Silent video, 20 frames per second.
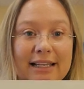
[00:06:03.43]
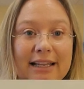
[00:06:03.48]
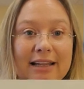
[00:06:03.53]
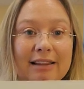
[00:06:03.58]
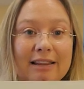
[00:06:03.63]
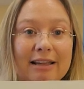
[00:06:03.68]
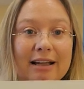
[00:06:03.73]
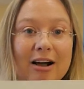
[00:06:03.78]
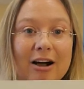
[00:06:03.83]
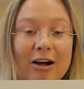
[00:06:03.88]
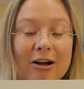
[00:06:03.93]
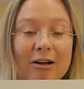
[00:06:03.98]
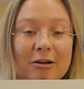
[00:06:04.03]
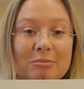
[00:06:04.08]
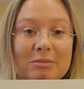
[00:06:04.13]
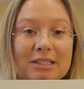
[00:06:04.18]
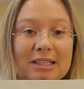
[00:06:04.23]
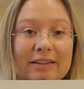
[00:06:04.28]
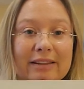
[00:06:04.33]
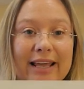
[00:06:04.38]
the
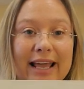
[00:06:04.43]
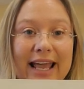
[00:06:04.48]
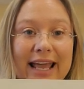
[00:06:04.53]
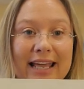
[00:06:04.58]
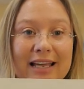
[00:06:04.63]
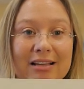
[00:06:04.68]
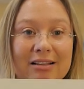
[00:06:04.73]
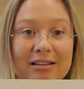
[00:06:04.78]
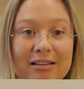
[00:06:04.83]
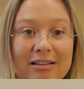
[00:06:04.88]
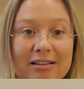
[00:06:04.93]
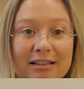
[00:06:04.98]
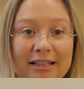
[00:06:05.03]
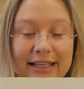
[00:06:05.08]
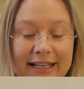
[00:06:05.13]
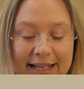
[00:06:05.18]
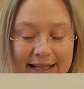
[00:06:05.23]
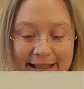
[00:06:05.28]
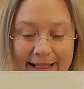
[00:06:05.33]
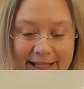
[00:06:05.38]
arms of the angle.
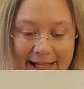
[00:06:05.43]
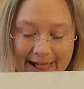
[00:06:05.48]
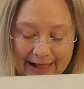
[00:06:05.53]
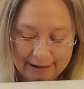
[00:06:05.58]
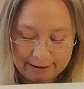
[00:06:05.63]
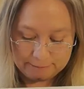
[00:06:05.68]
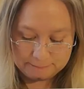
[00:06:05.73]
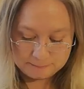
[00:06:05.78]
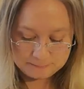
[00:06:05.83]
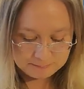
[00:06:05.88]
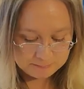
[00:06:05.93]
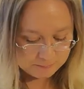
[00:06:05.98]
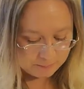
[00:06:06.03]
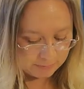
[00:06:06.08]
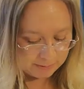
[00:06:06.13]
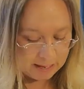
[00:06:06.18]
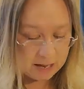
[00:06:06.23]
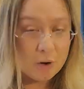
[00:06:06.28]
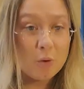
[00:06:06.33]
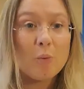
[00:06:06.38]

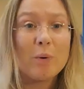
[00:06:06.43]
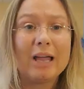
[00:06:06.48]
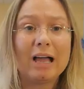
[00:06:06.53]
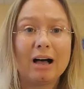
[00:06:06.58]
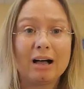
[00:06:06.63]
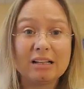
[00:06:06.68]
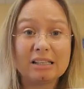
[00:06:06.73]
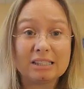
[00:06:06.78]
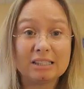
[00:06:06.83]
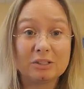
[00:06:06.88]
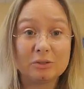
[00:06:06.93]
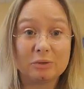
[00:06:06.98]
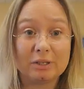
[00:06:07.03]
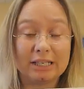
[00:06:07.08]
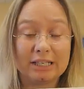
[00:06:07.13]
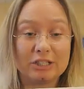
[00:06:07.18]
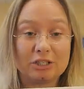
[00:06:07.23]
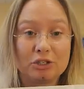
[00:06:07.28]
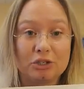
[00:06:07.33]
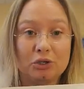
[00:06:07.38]
We also
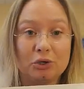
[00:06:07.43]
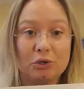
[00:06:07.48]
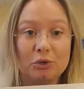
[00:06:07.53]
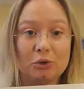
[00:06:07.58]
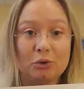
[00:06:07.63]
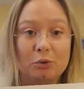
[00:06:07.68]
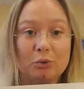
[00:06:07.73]
need to,